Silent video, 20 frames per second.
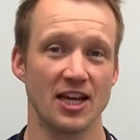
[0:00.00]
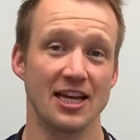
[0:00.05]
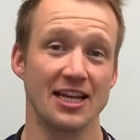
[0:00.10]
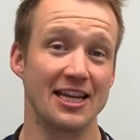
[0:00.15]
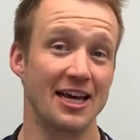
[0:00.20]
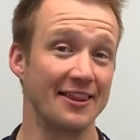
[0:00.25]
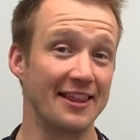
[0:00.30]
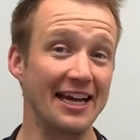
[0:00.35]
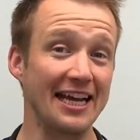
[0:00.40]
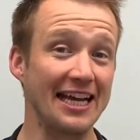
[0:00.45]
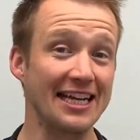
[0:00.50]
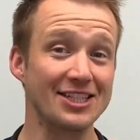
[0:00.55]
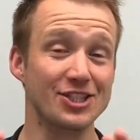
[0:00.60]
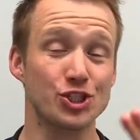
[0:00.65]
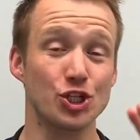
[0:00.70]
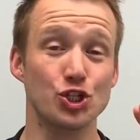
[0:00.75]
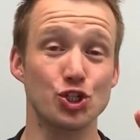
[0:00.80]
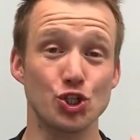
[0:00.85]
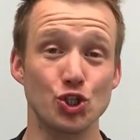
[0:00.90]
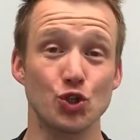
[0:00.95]
Now, that has to
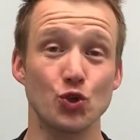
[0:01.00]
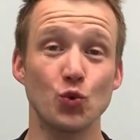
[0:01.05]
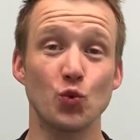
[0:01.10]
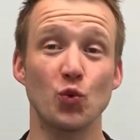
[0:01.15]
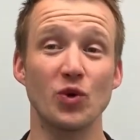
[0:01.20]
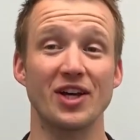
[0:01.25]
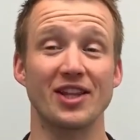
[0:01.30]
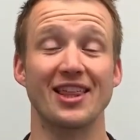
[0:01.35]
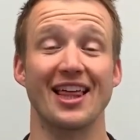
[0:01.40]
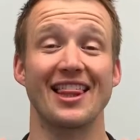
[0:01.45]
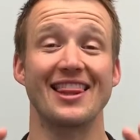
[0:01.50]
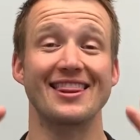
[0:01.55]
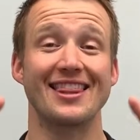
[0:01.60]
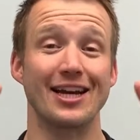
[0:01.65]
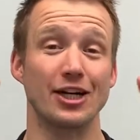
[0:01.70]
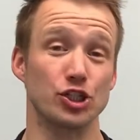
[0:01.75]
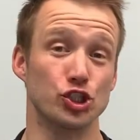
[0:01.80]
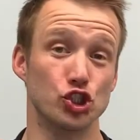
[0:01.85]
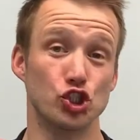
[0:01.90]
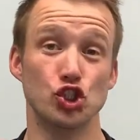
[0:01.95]
do with
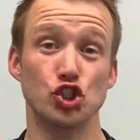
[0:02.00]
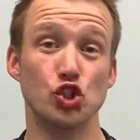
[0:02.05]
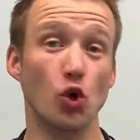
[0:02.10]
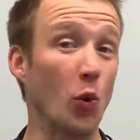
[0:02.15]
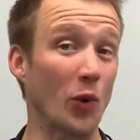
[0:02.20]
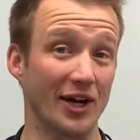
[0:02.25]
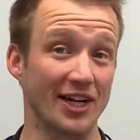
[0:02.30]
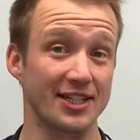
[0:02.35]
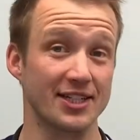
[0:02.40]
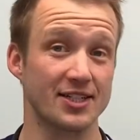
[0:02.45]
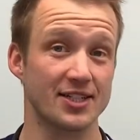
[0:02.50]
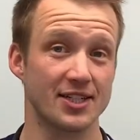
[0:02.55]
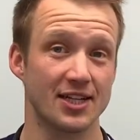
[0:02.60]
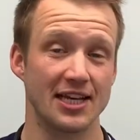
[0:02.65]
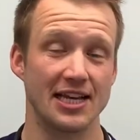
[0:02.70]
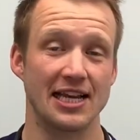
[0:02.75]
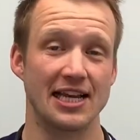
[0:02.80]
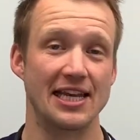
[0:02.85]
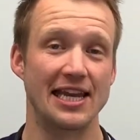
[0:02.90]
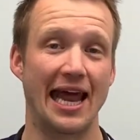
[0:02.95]
their joints.
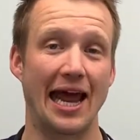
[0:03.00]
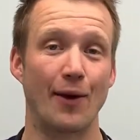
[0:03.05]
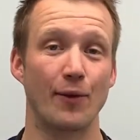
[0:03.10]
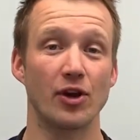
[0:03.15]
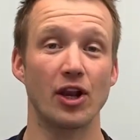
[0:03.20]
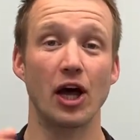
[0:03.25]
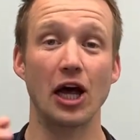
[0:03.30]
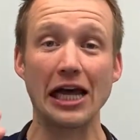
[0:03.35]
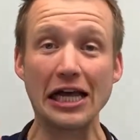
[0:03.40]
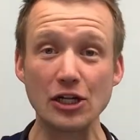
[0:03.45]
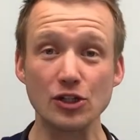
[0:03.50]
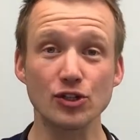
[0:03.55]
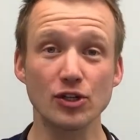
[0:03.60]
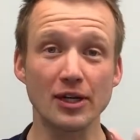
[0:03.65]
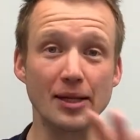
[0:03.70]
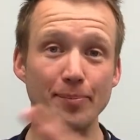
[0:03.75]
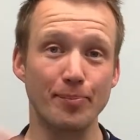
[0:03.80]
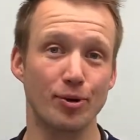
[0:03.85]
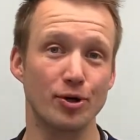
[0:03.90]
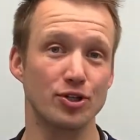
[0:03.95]
Now, an elderly
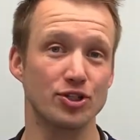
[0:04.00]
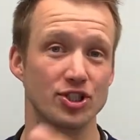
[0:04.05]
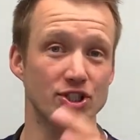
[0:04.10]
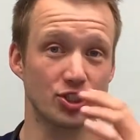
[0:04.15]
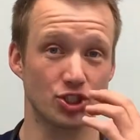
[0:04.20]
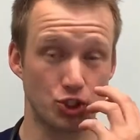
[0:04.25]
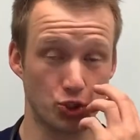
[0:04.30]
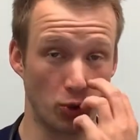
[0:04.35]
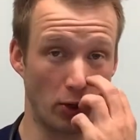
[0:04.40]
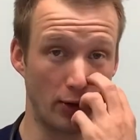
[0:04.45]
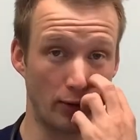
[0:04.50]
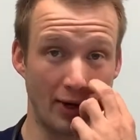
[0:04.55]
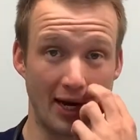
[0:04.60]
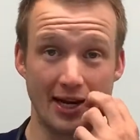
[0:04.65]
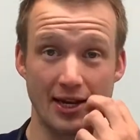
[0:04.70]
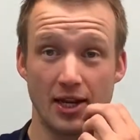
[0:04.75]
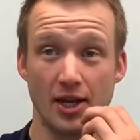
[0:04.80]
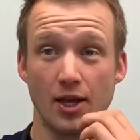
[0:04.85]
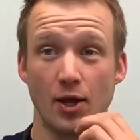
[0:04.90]
person's joint, right?